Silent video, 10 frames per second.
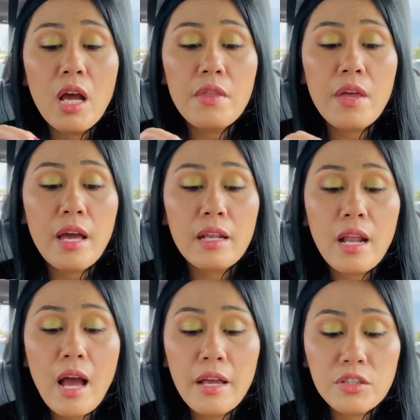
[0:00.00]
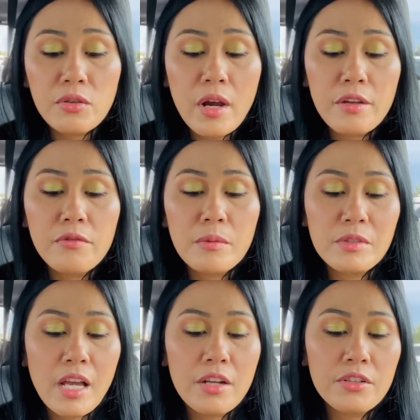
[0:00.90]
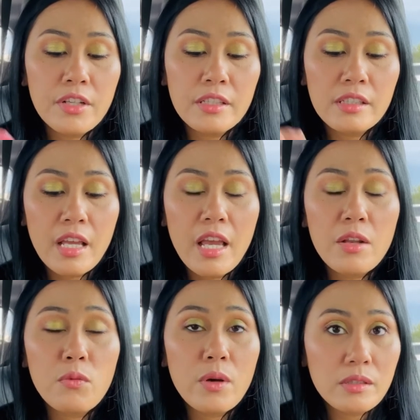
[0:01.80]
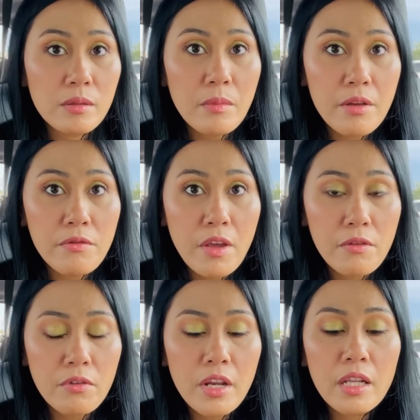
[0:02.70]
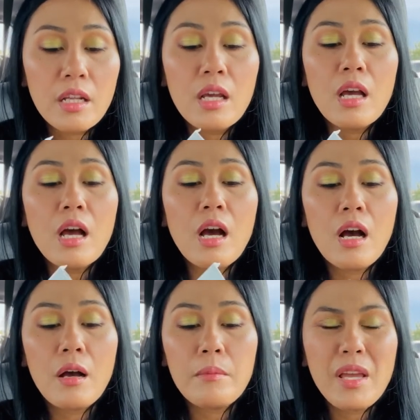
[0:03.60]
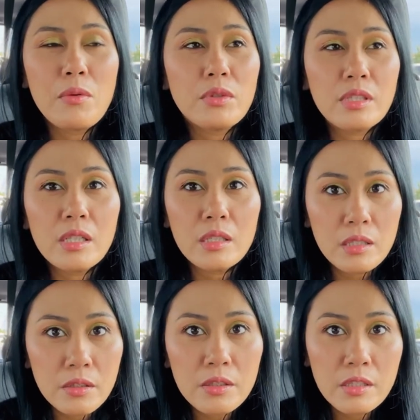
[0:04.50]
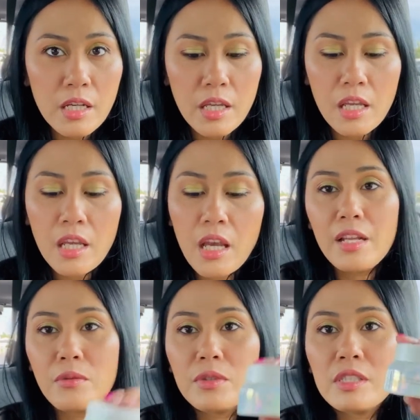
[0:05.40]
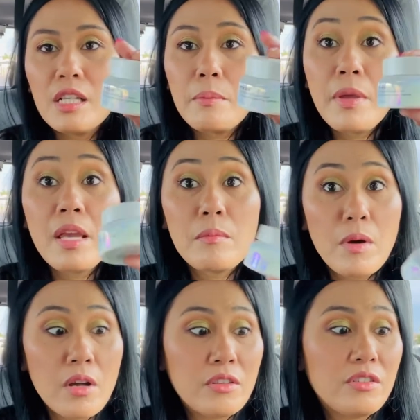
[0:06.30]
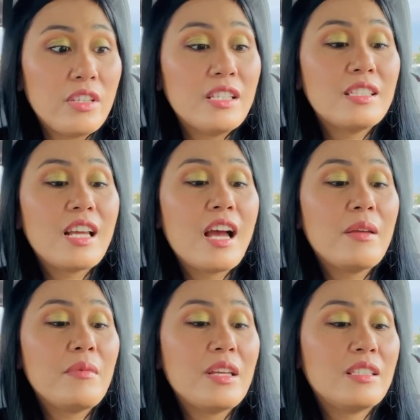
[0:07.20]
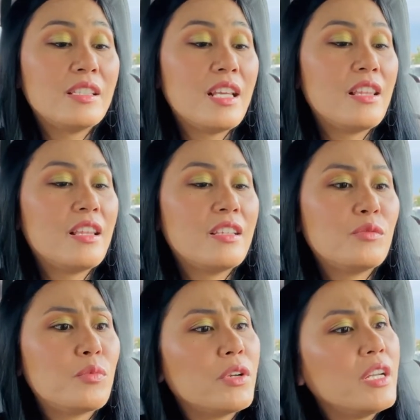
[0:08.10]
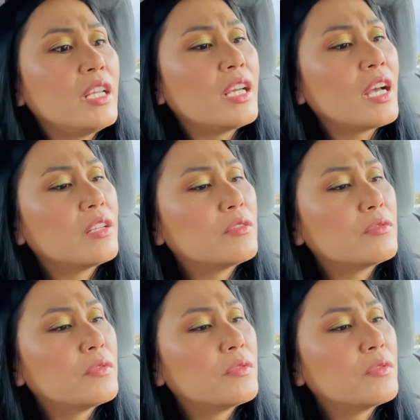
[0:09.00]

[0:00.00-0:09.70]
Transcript: that I tried from Saturday Skin wasn't my favorite. Um, it was a little sticky and it was in a pink bottle. This time it's in this pretty kind of